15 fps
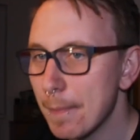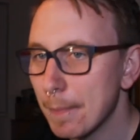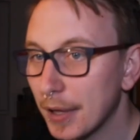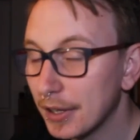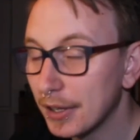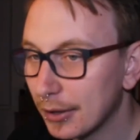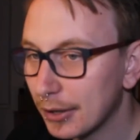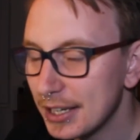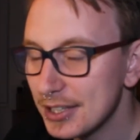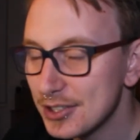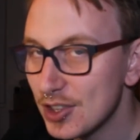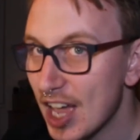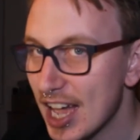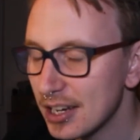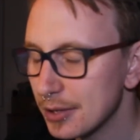Now, here's the
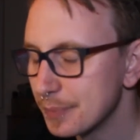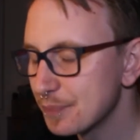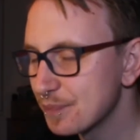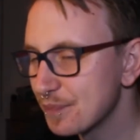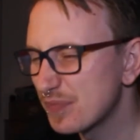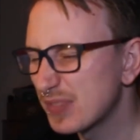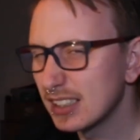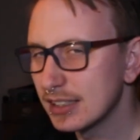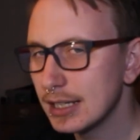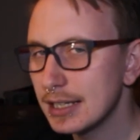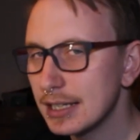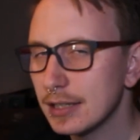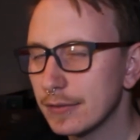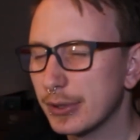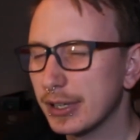end. Let's
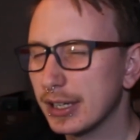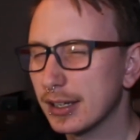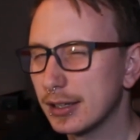see if we